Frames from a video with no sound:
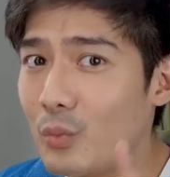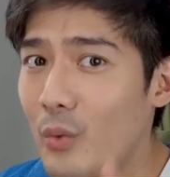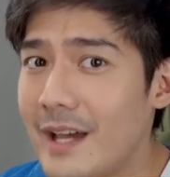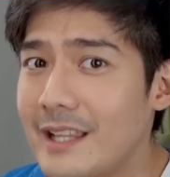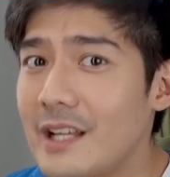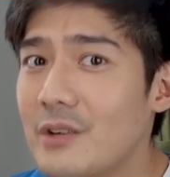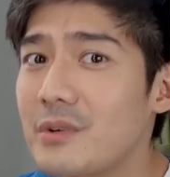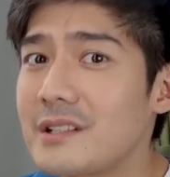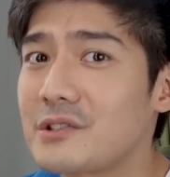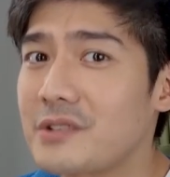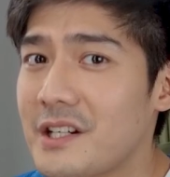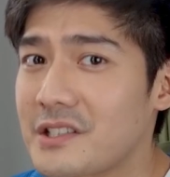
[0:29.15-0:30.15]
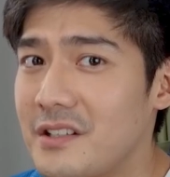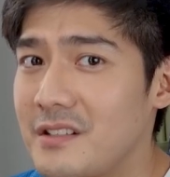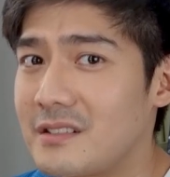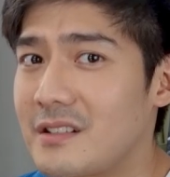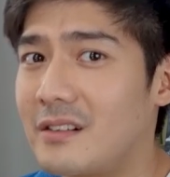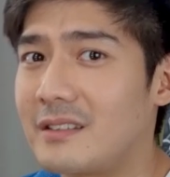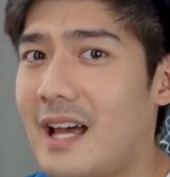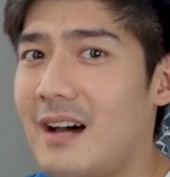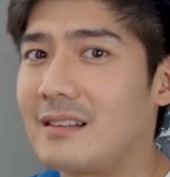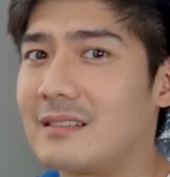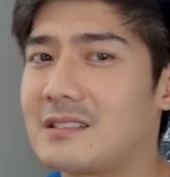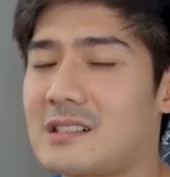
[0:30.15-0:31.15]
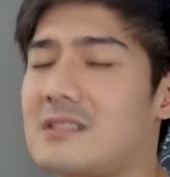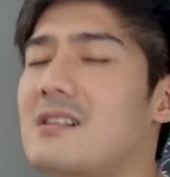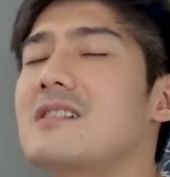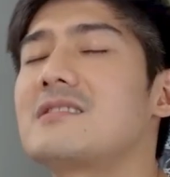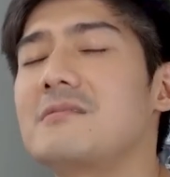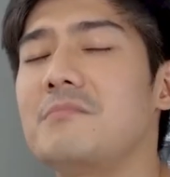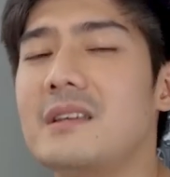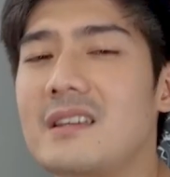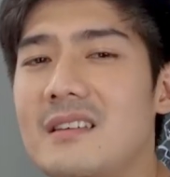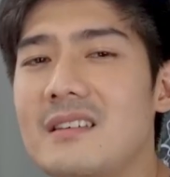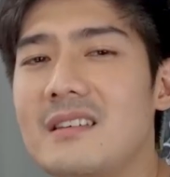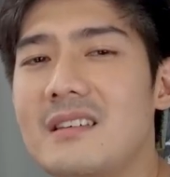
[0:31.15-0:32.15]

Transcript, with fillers: when restrictions go down, trust me,